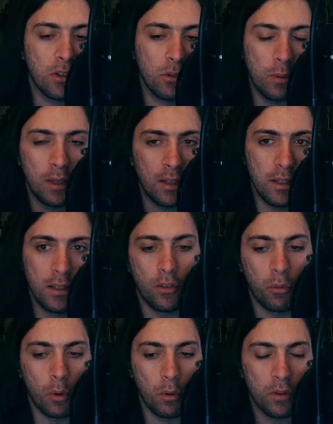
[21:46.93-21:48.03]
quickly
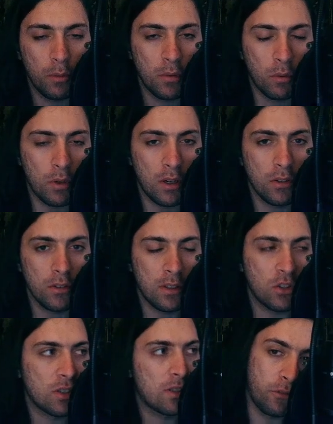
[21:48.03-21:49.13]
throwing them around and just